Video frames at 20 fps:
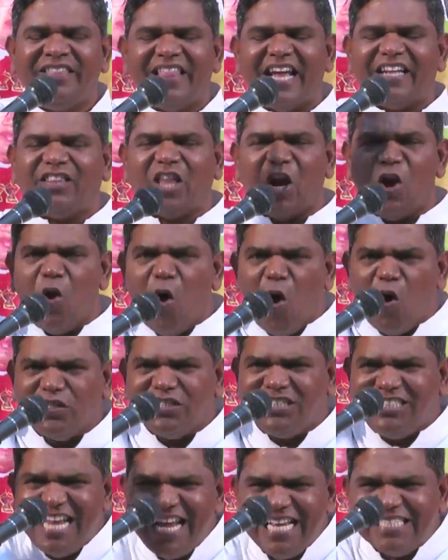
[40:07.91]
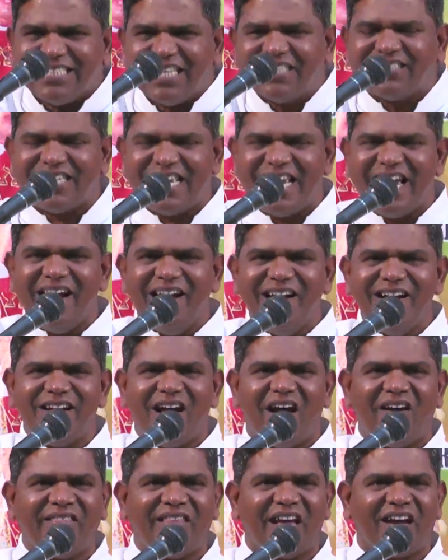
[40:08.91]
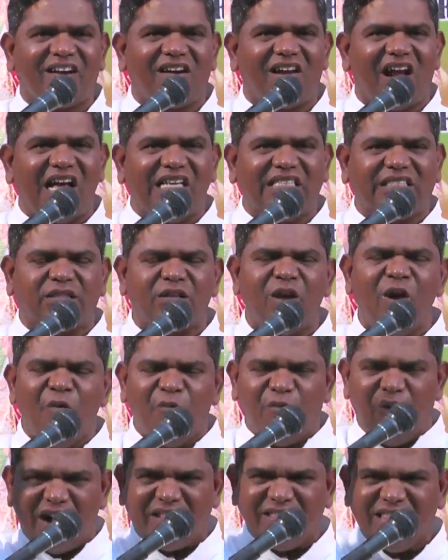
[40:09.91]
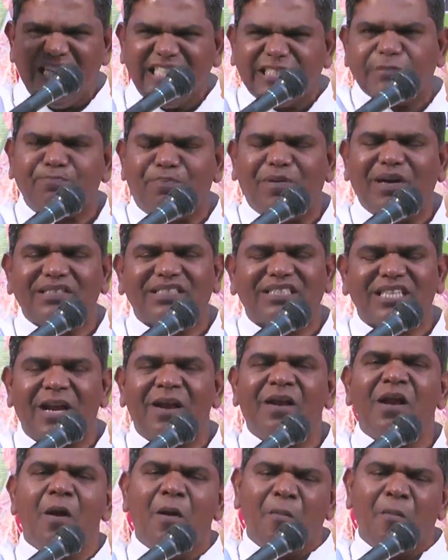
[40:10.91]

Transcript: that the Lord Jesus earned on the cross for this person